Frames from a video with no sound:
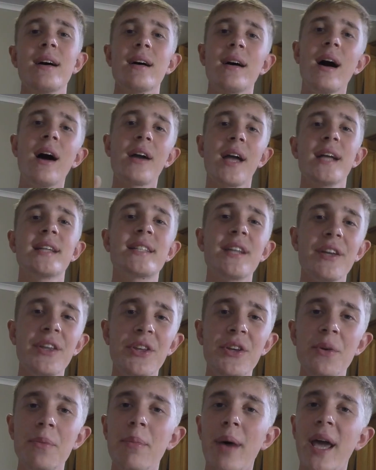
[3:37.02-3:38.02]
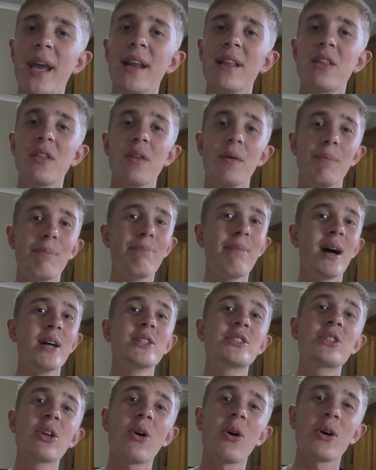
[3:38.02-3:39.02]
Okay, so you made it to the
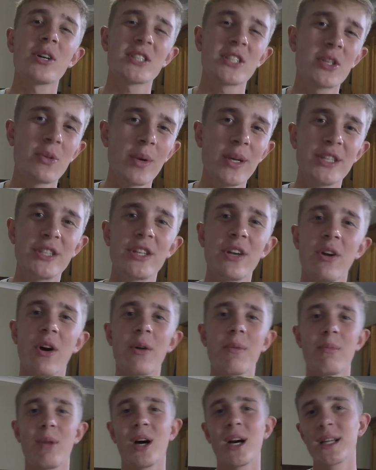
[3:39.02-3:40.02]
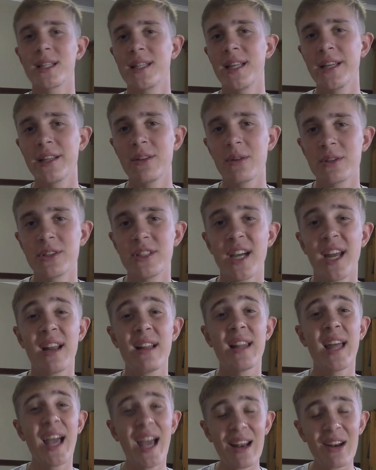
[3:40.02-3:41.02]
most asked question on my TikTok
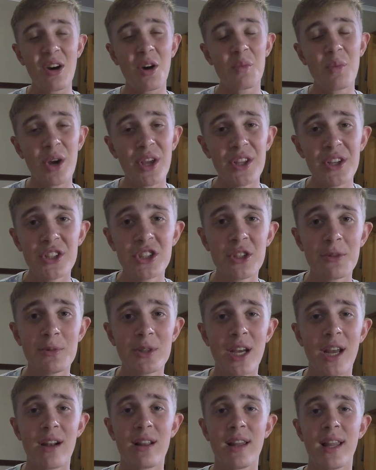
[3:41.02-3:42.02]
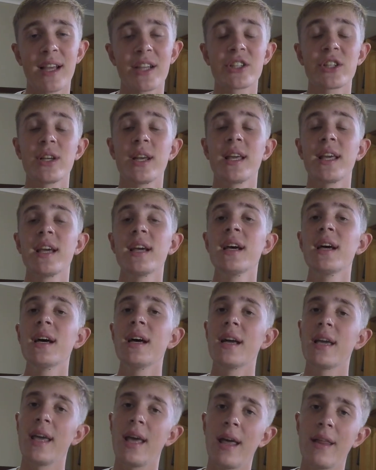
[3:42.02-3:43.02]
channel and on my YouTube channel actually,
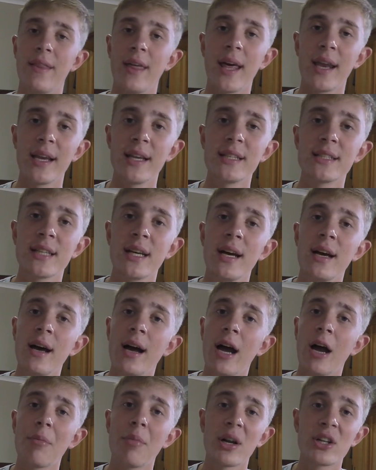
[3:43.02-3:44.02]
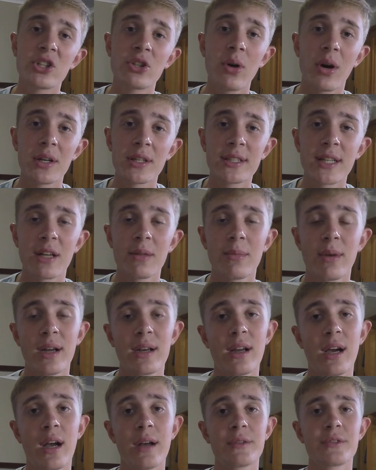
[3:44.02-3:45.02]
and that is, how much do I sell my
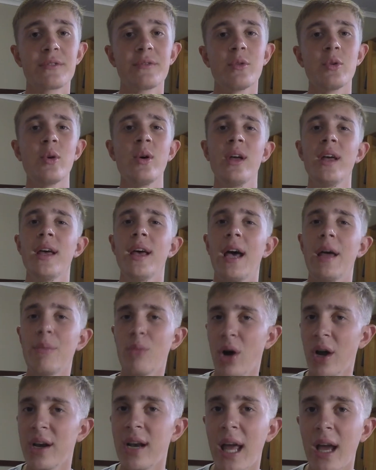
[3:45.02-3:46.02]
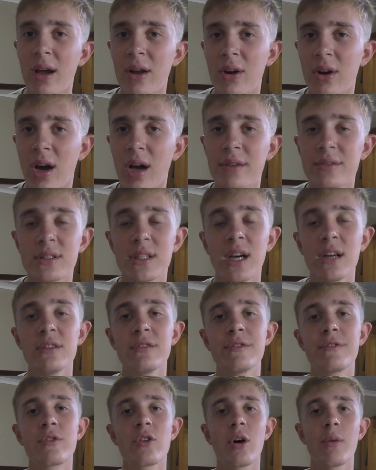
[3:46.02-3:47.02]
knives for? And my knives go
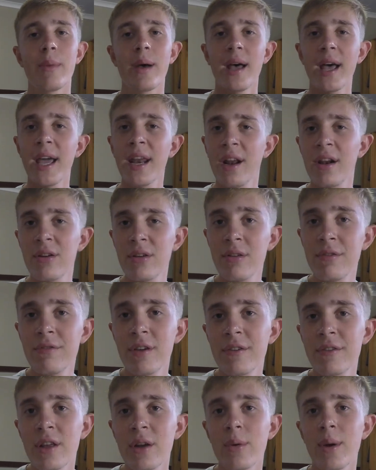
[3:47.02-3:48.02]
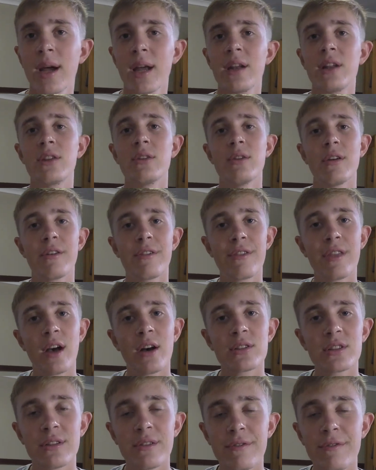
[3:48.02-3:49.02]
from 850 Rand to
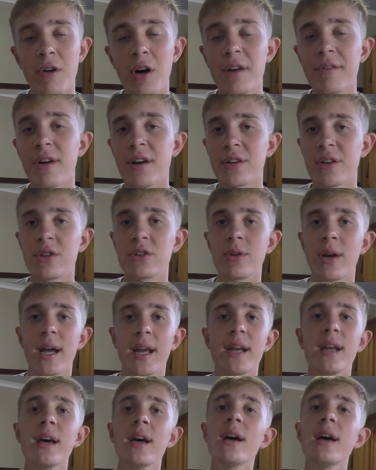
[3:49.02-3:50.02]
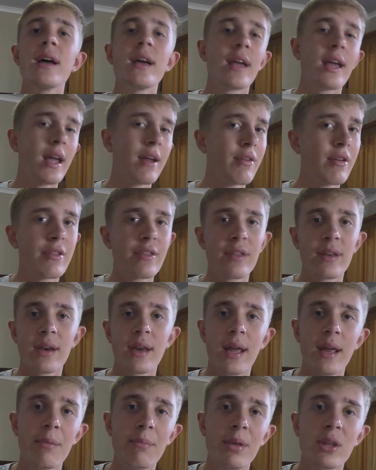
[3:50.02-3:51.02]
1,500 Rand.
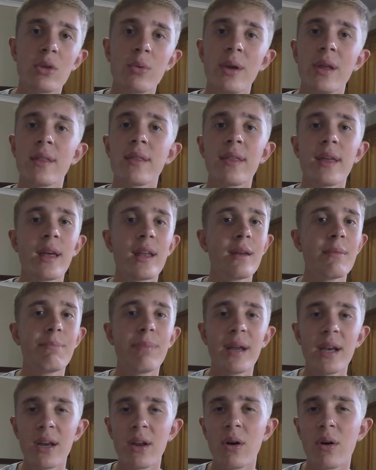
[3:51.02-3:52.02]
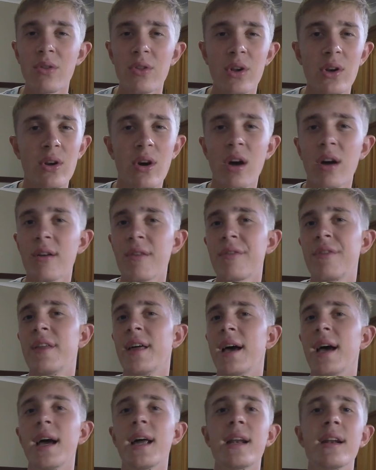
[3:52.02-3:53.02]
Everything in between there, depending on the knife, the
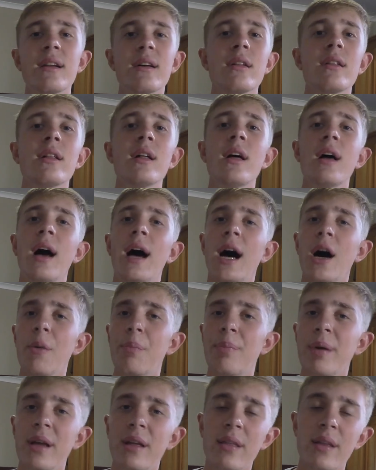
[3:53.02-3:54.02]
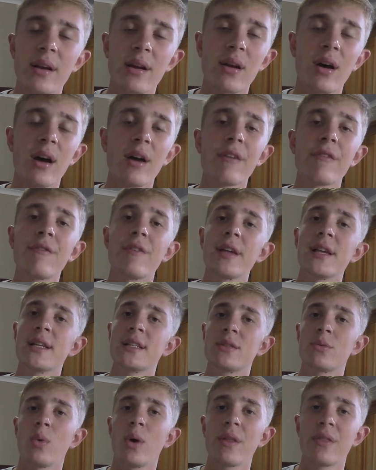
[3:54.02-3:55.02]
handle, how big the knife
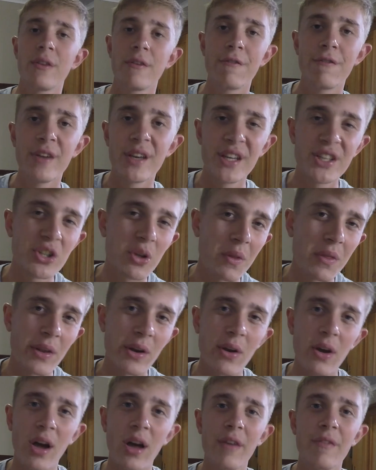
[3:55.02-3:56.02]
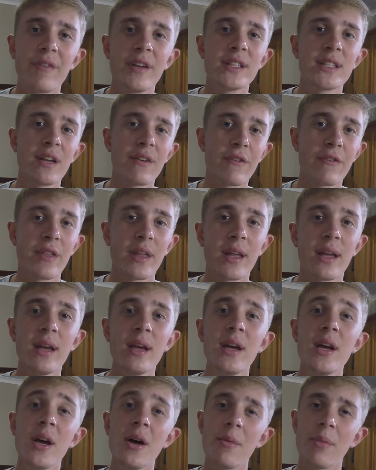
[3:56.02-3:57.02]
is, what the finish on the knife is, everything.
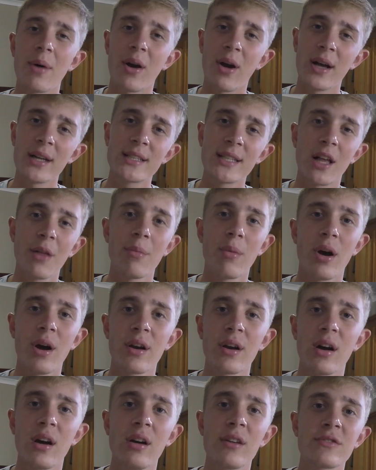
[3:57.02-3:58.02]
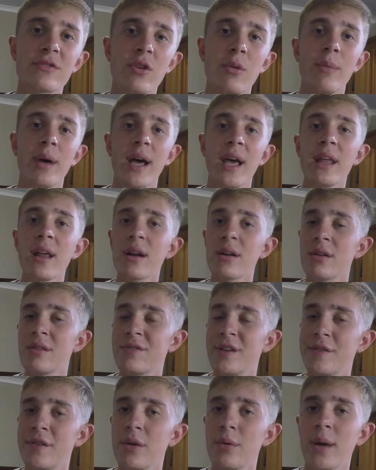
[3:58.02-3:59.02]
But I sell my knives from
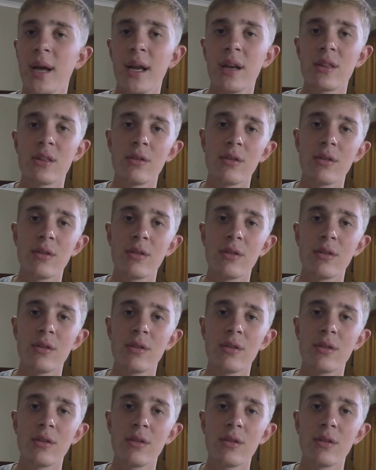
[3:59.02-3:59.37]
850 Rand to